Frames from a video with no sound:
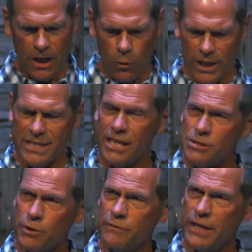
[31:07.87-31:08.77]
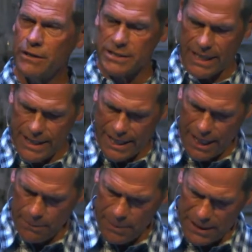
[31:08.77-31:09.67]
what it does reveal is that
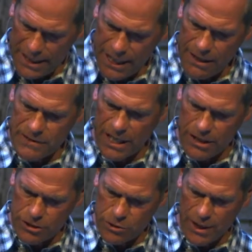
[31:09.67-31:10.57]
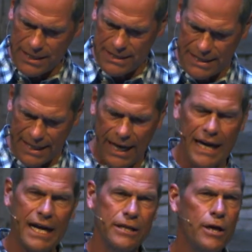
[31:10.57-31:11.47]
he believes and trusts
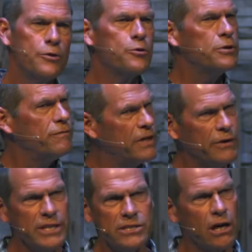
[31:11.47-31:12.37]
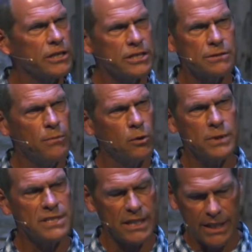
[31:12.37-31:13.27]
God through the very darkest
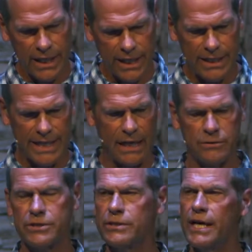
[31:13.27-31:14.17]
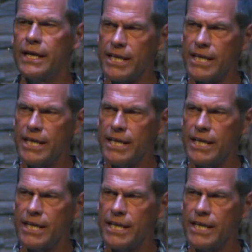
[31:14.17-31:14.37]
moments that he encountered.